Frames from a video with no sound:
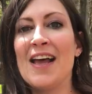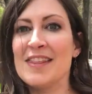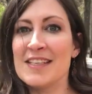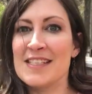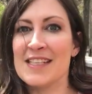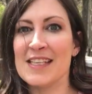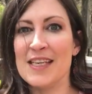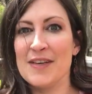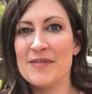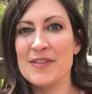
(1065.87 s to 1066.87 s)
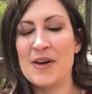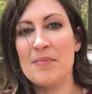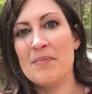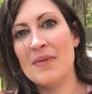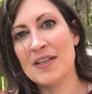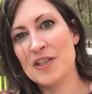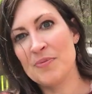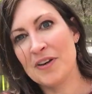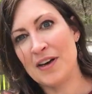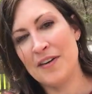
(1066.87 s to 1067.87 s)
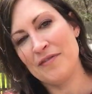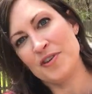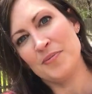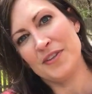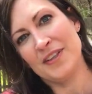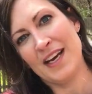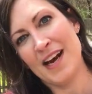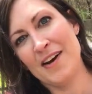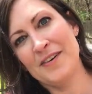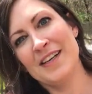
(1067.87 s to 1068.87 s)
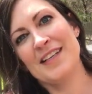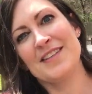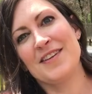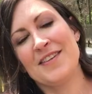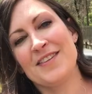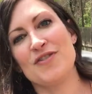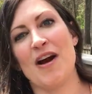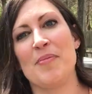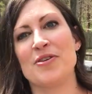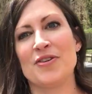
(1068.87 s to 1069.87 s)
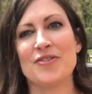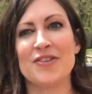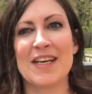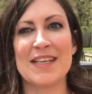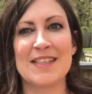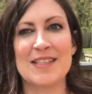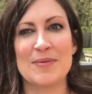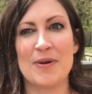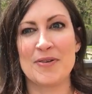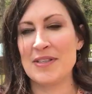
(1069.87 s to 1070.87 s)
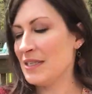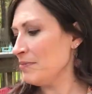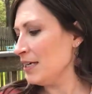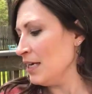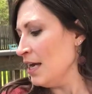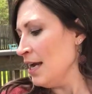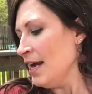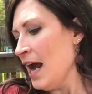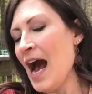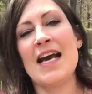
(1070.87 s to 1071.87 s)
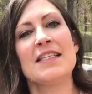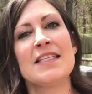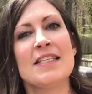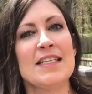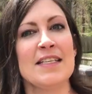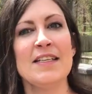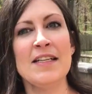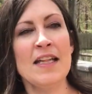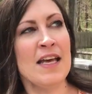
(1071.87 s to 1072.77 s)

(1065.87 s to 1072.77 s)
The sleeves are much more comfortable now. It's drop shoulder like it's supposed to be. I still